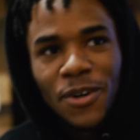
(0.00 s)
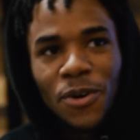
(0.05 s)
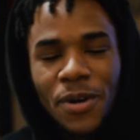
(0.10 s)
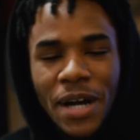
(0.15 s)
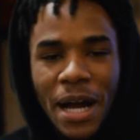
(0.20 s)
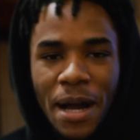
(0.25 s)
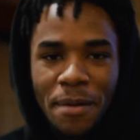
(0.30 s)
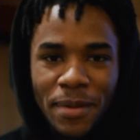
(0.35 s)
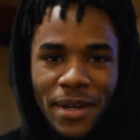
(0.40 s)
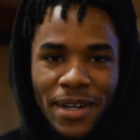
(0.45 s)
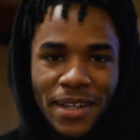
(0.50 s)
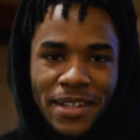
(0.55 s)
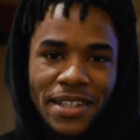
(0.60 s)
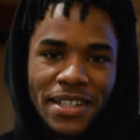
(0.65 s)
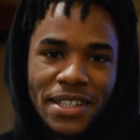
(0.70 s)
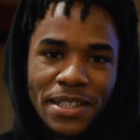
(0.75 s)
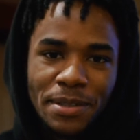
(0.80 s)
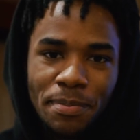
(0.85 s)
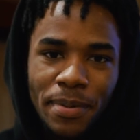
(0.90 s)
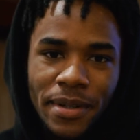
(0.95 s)
go comment under
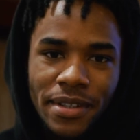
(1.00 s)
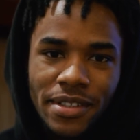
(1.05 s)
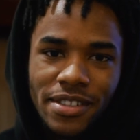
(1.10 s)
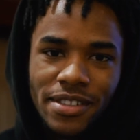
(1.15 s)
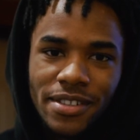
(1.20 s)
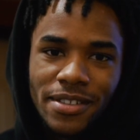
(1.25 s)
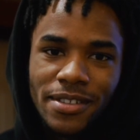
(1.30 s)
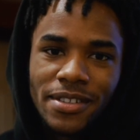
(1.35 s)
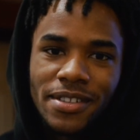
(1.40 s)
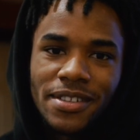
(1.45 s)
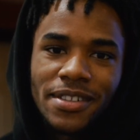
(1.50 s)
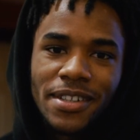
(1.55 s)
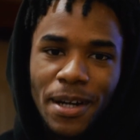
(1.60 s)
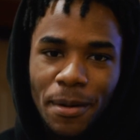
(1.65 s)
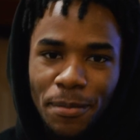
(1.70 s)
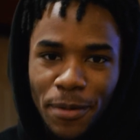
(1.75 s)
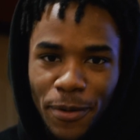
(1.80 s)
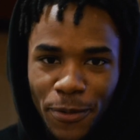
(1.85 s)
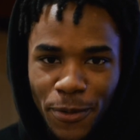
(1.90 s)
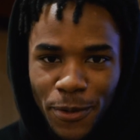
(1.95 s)
his pictures,
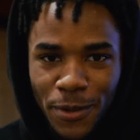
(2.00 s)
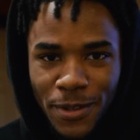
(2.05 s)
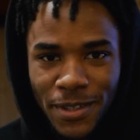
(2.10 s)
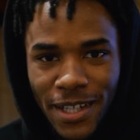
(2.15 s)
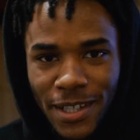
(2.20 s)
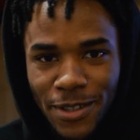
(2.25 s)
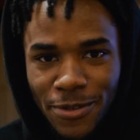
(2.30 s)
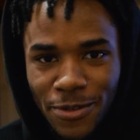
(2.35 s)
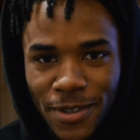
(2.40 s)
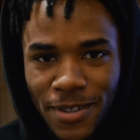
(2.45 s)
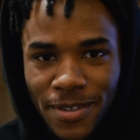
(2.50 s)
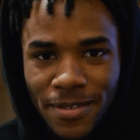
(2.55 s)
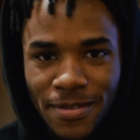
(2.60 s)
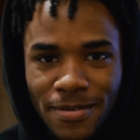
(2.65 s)
come to full size.